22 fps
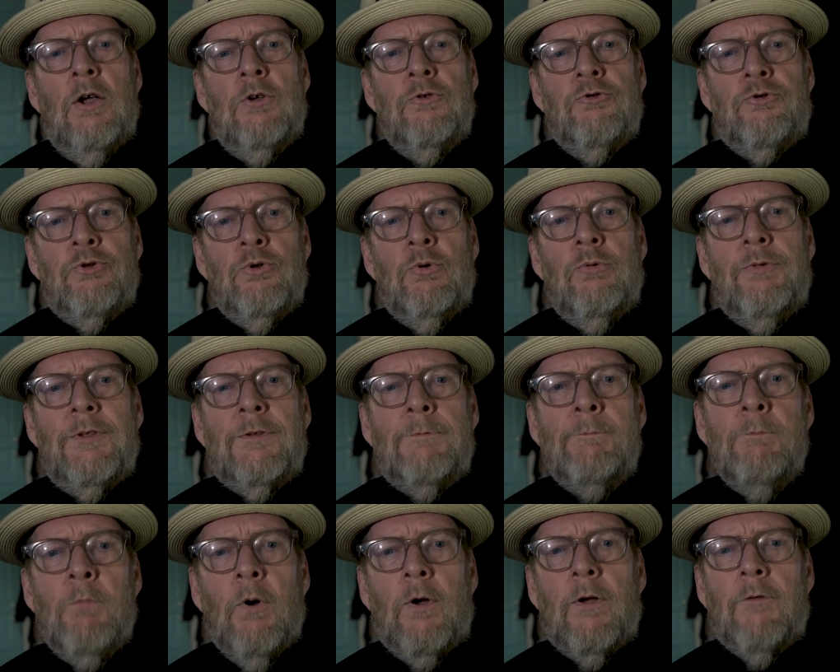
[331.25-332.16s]
True, this
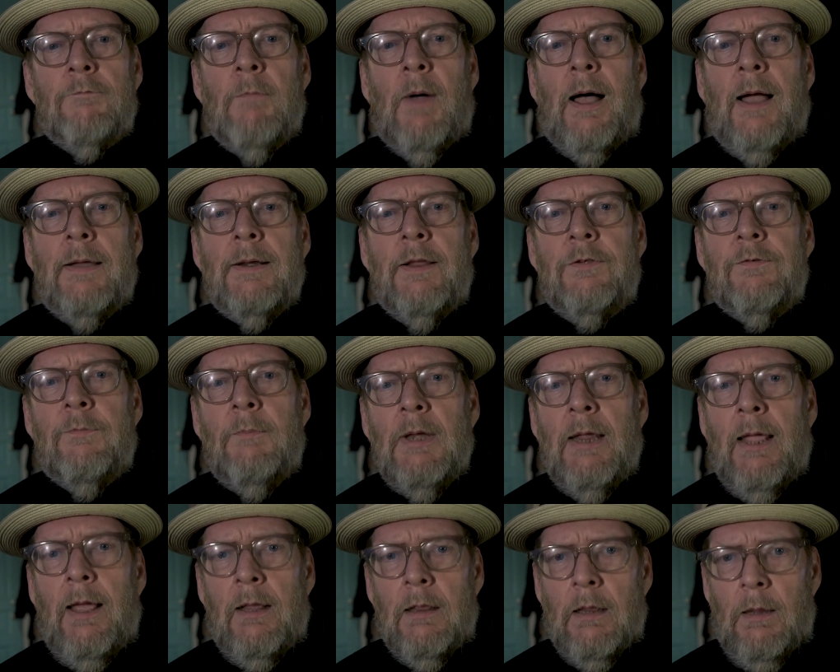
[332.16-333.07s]
book of mine has
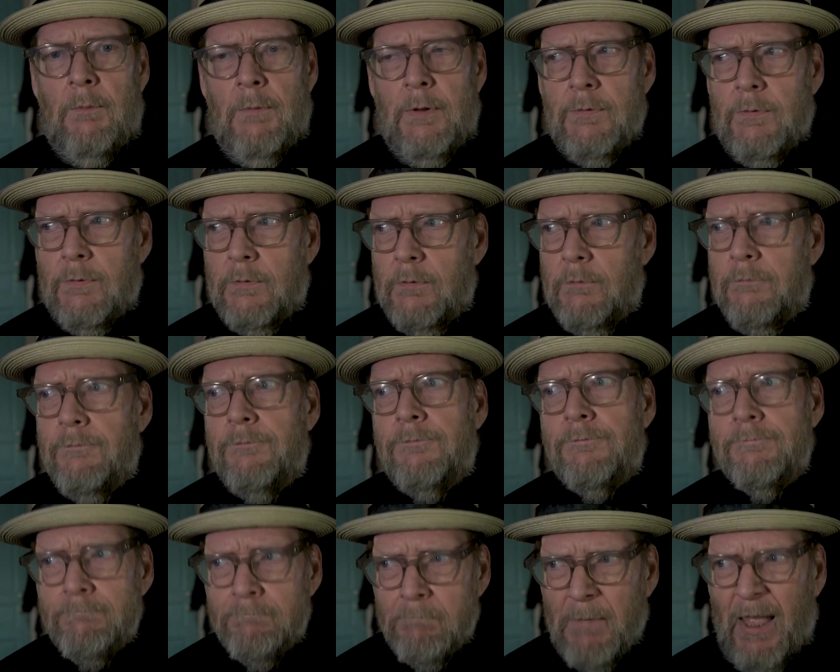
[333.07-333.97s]
many elements
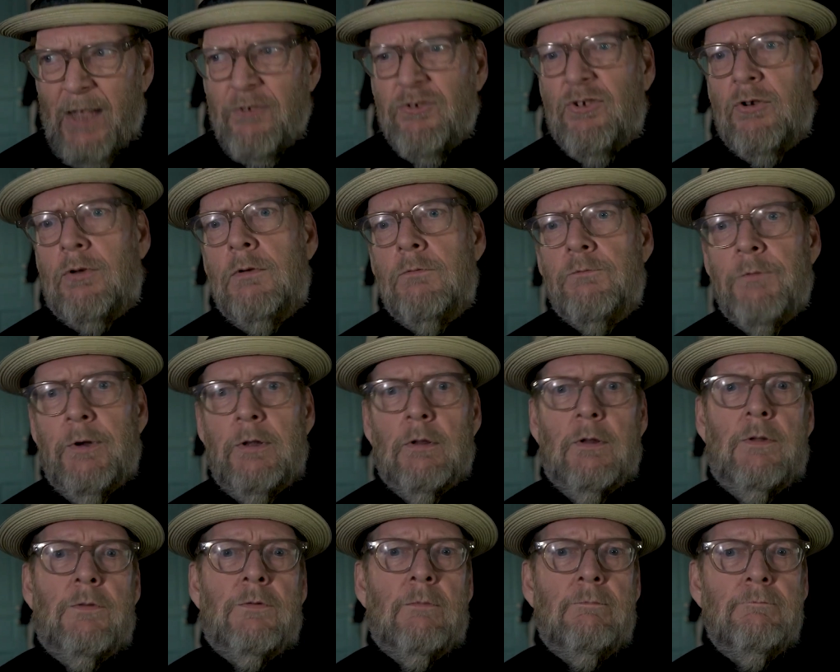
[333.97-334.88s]
of magical
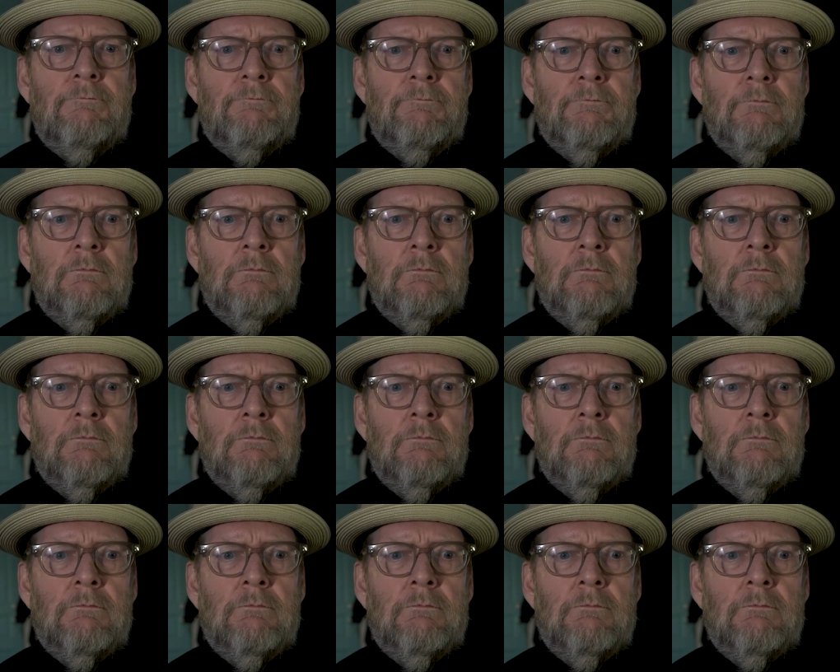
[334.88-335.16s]
realism.